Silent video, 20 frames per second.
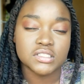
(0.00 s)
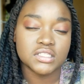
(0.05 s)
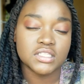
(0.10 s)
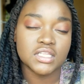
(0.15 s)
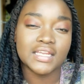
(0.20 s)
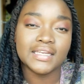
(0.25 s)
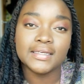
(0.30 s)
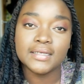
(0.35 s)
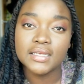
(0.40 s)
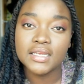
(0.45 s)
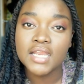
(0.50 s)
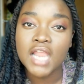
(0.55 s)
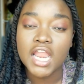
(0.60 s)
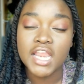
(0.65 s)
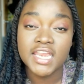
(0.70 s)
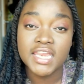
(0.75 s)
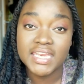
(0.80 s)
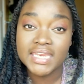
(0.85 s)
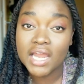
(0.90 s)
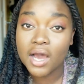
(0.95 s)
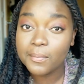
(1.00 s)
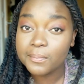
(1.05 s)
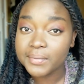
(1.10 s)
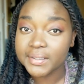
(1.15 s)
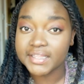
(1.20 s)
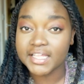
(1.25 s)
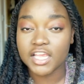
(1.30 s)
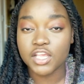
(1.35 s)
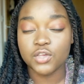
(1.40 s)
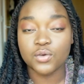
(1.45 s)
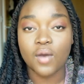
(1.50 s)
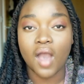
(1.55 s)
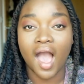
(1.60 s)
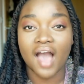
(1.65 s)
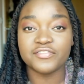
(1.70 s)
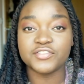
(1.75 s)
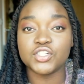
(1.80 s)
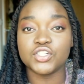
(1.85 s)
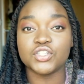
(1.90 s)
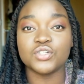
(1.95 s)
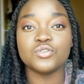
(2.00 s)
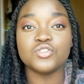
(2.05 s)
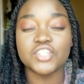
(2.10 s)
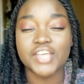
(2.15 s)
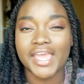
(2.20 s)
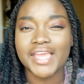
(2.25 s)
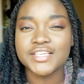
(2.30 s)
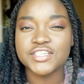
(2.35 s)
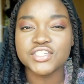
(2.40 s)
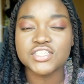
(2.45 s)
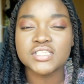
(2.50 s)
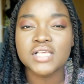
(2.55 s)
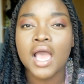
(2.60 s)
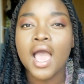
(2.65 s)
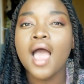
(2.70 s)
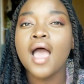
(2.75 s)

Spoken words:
the number that you have to do changes,